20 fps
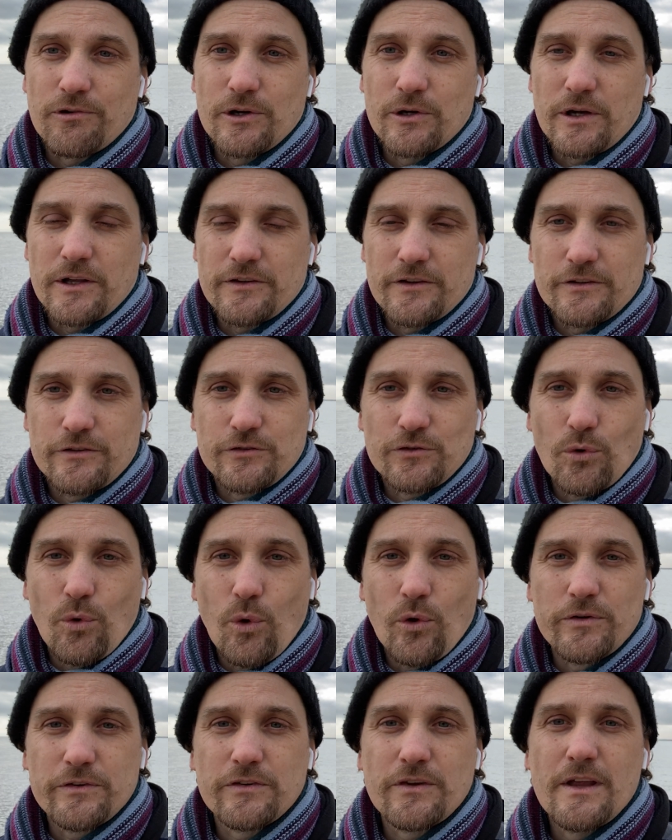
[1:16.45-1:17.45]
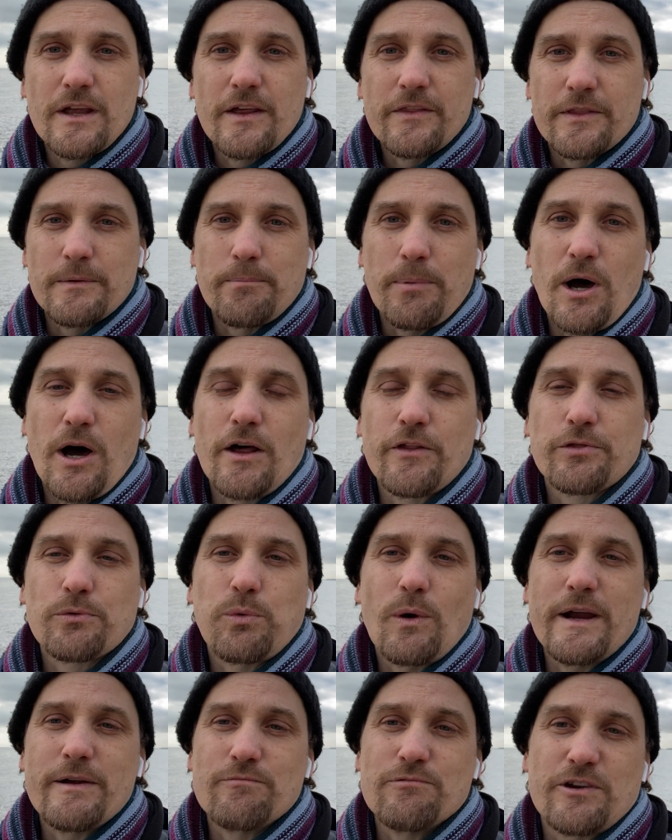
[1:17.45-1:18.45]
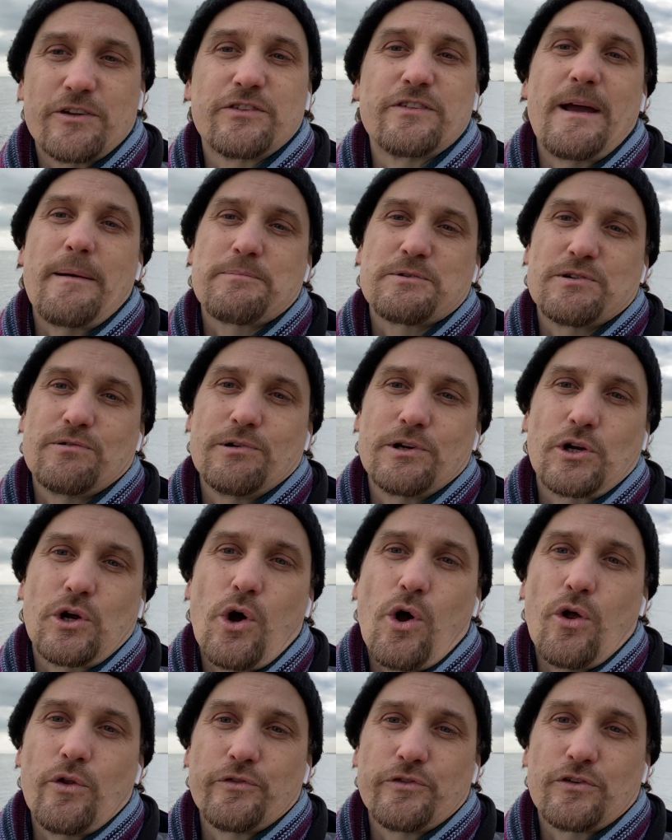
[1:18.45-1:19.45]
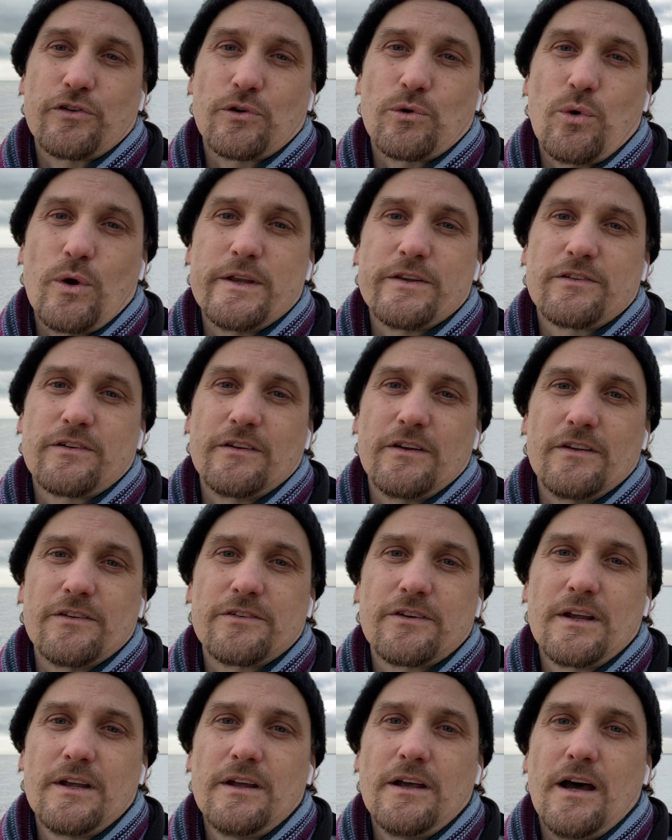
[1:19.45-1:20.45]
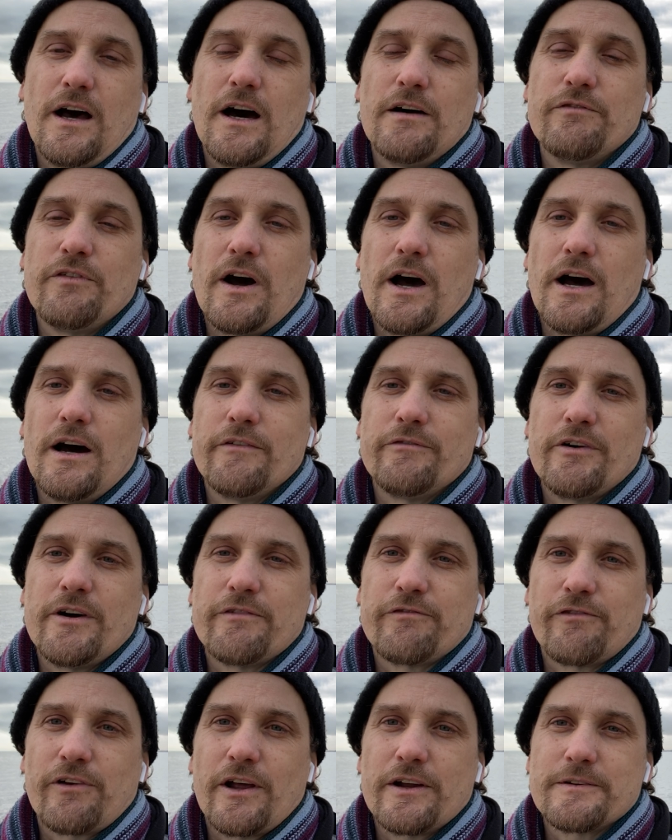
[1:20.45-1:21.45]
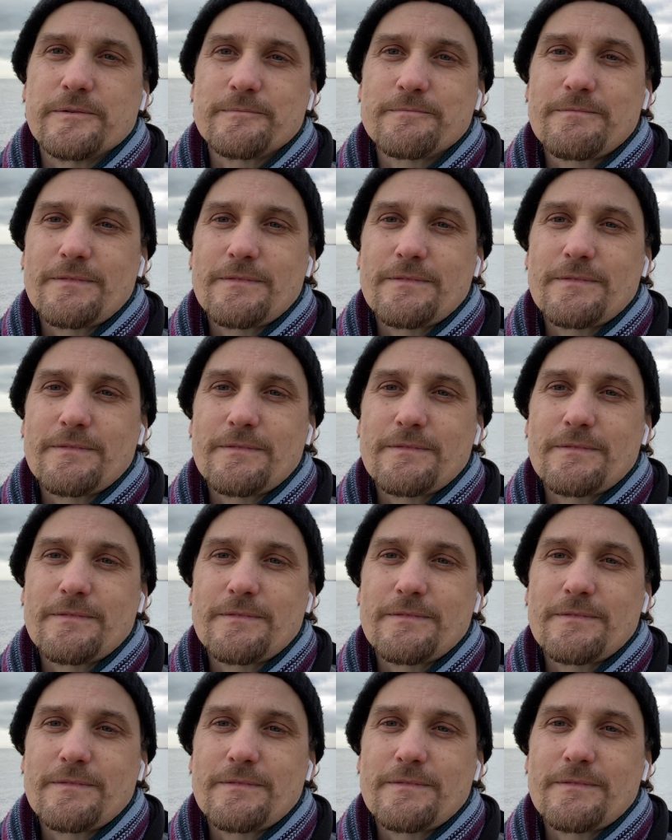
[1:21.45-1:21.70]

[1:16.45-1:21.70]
We'll look at the source, the pathway, receptor, and consequences of a flood.